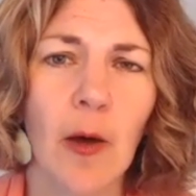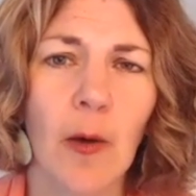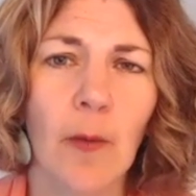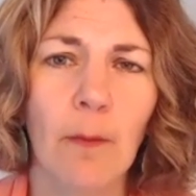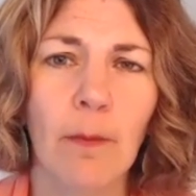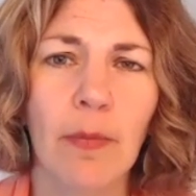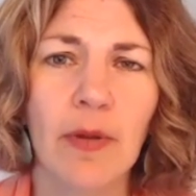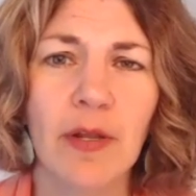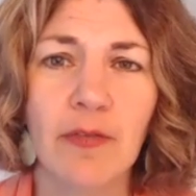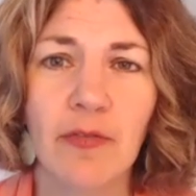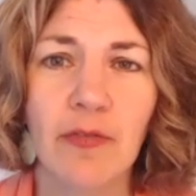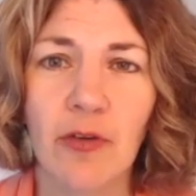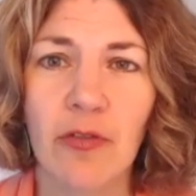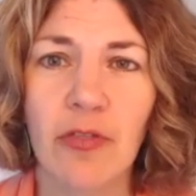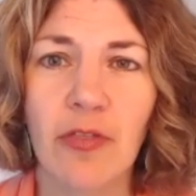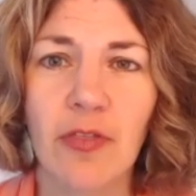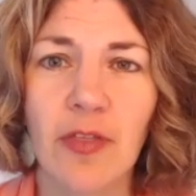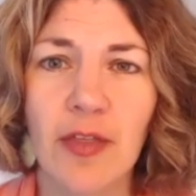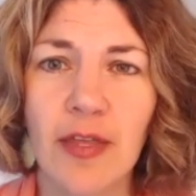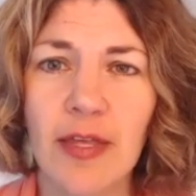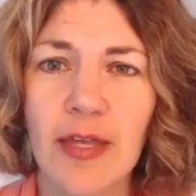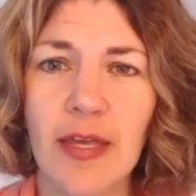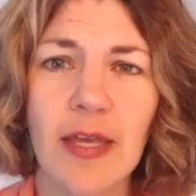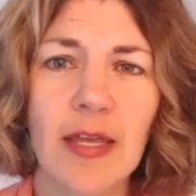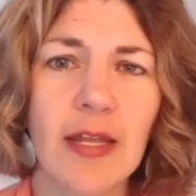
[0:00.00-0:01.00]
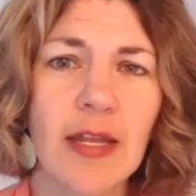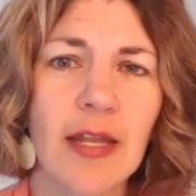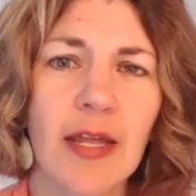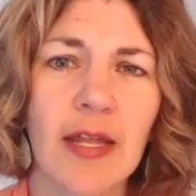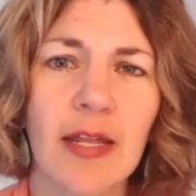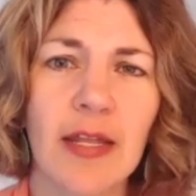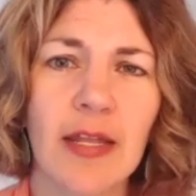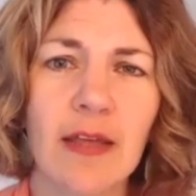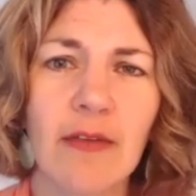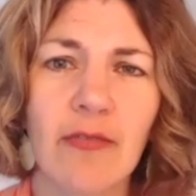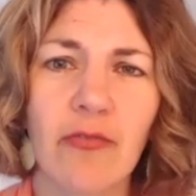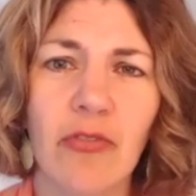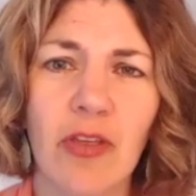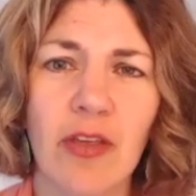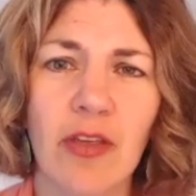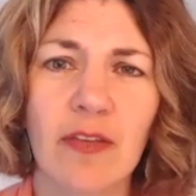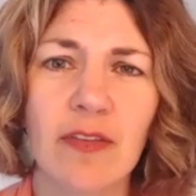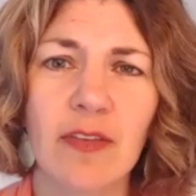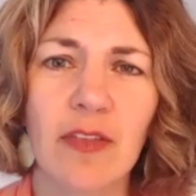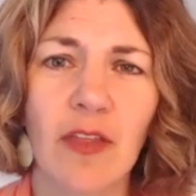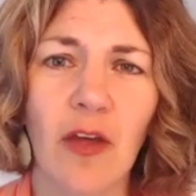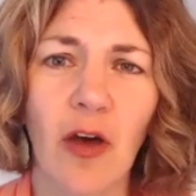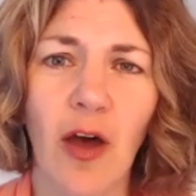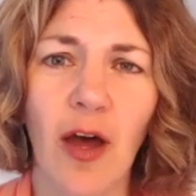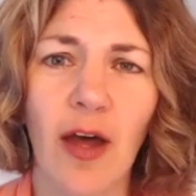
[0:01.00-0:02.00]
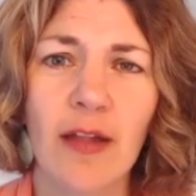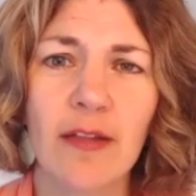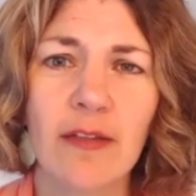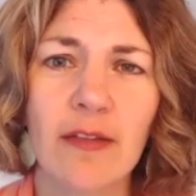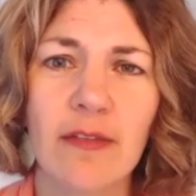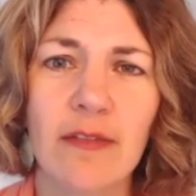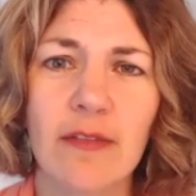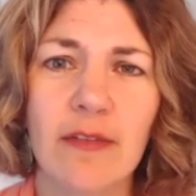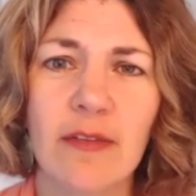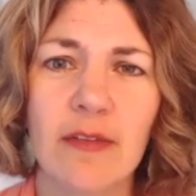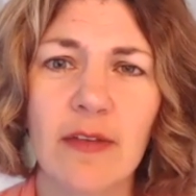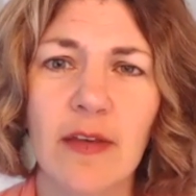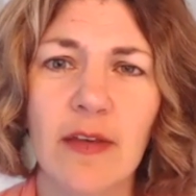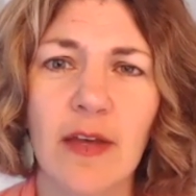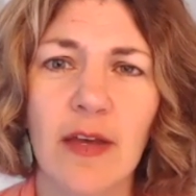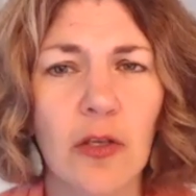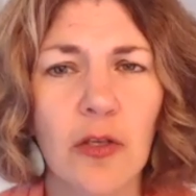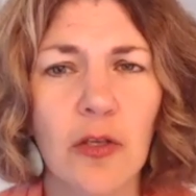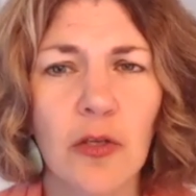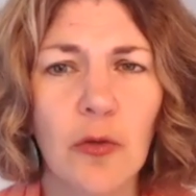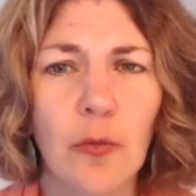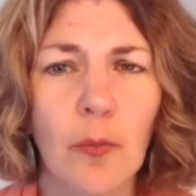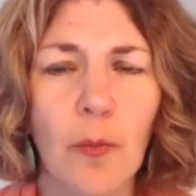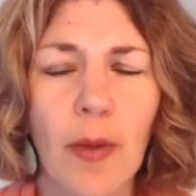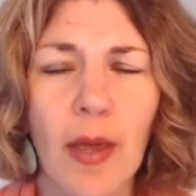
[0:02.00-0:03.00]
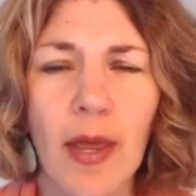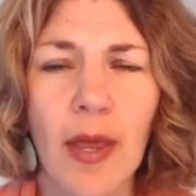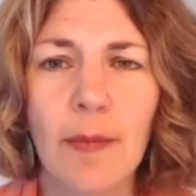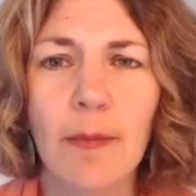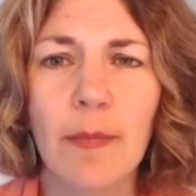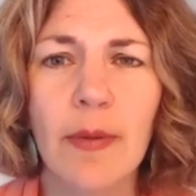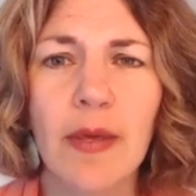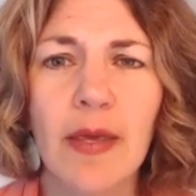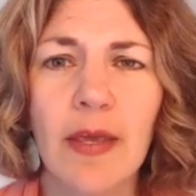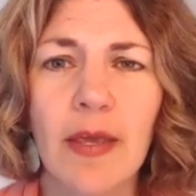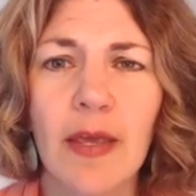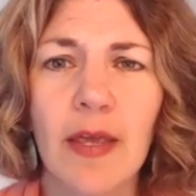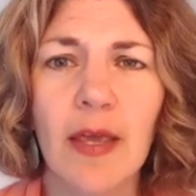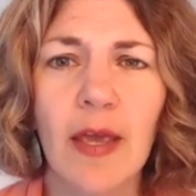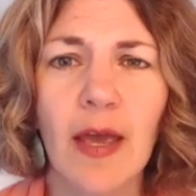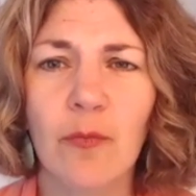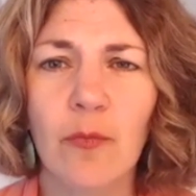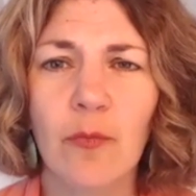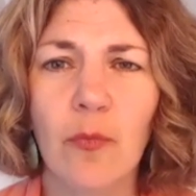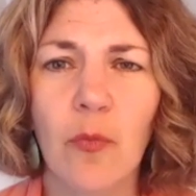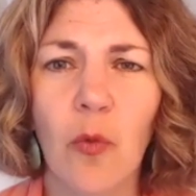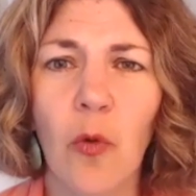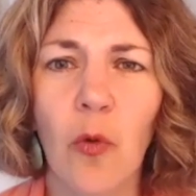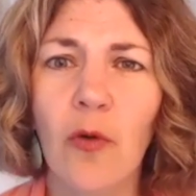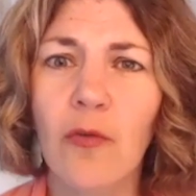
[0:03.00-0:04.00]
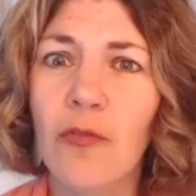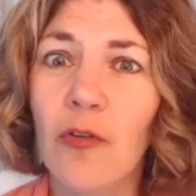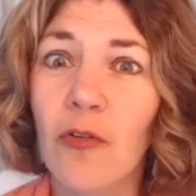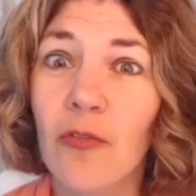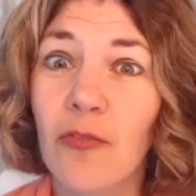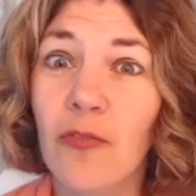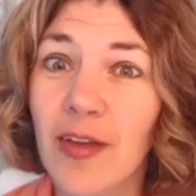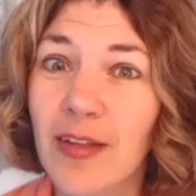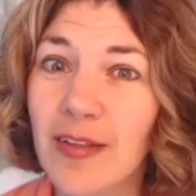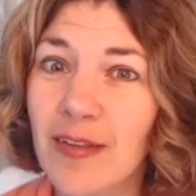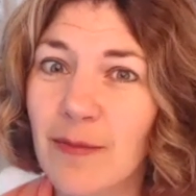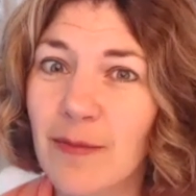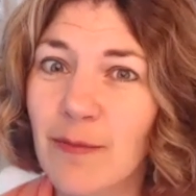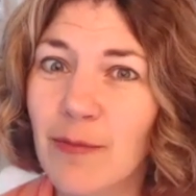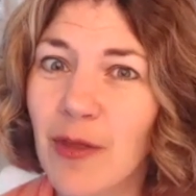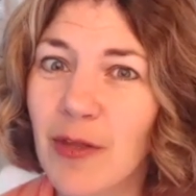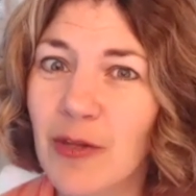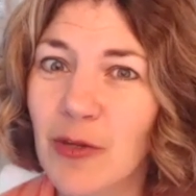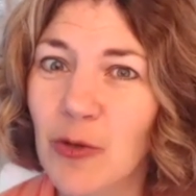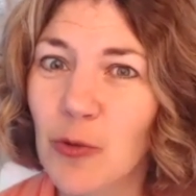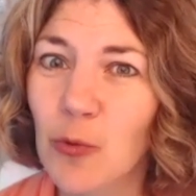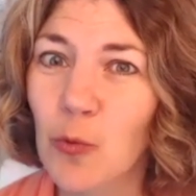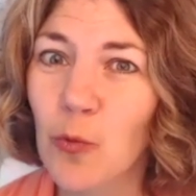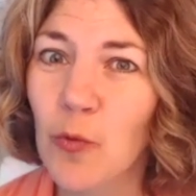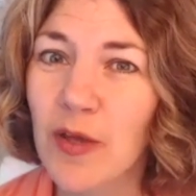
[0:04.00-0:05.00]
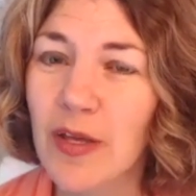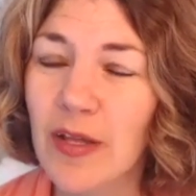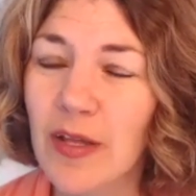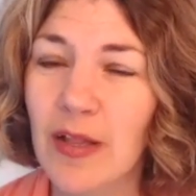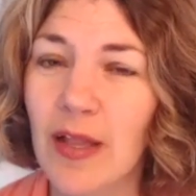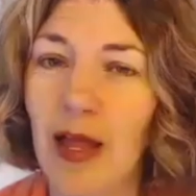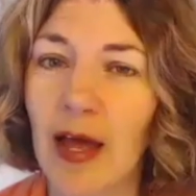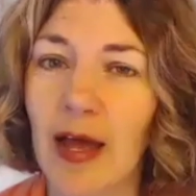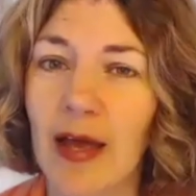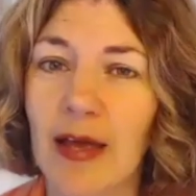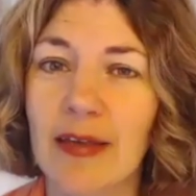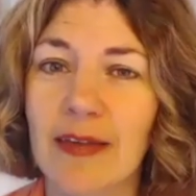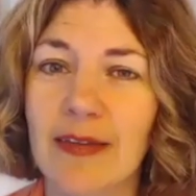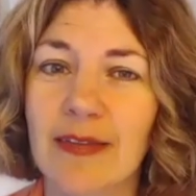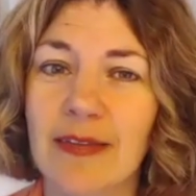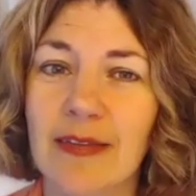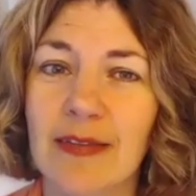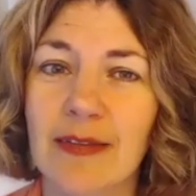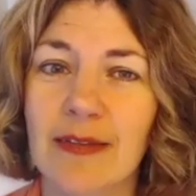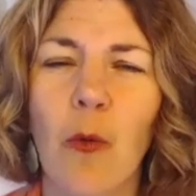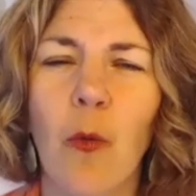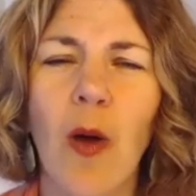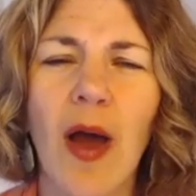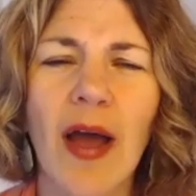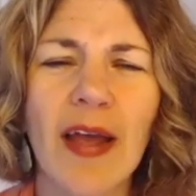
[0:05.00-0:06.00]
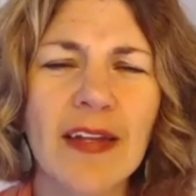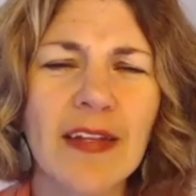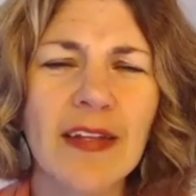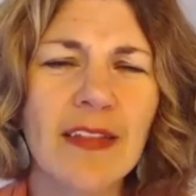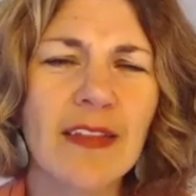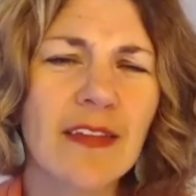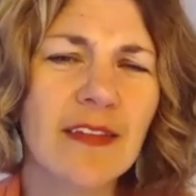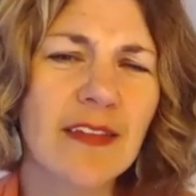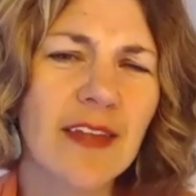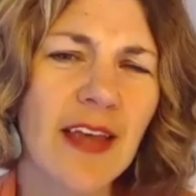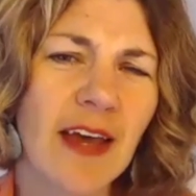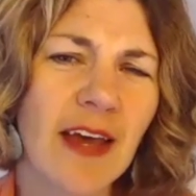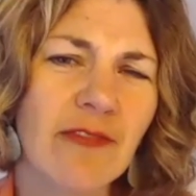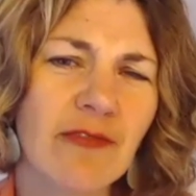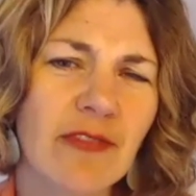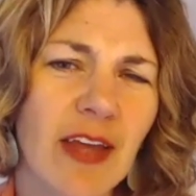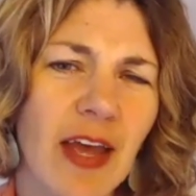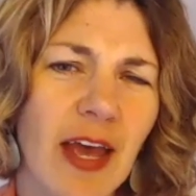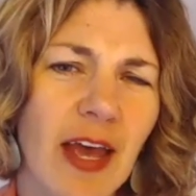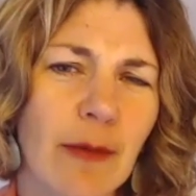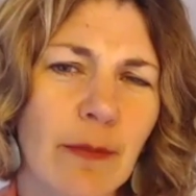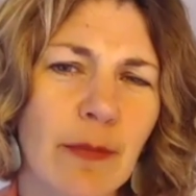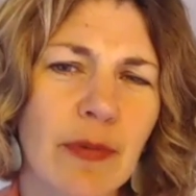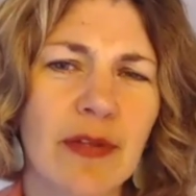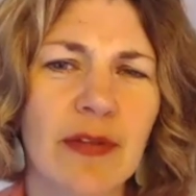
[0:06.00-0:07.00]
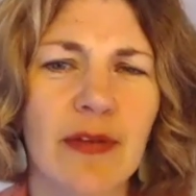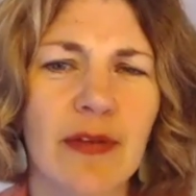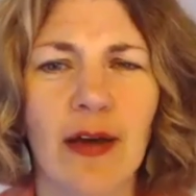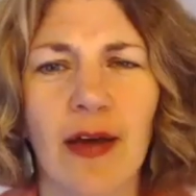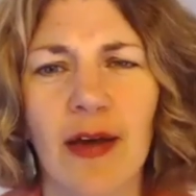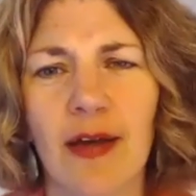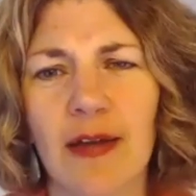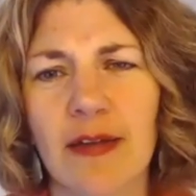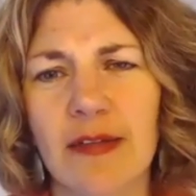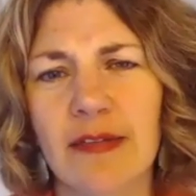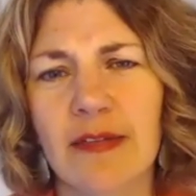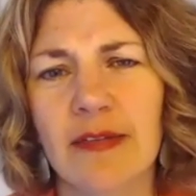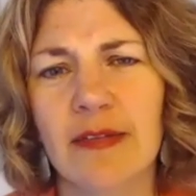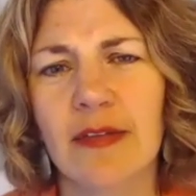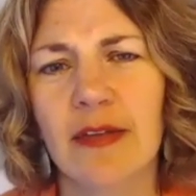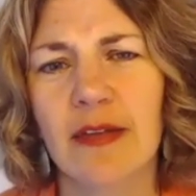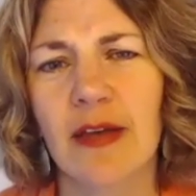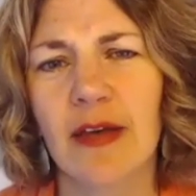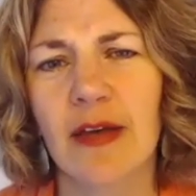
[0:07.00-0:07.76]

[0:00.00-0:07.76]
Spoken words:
But if you're thinking any of these thoughts, you may be more of a victim than you realize. Why did this have to happen to us?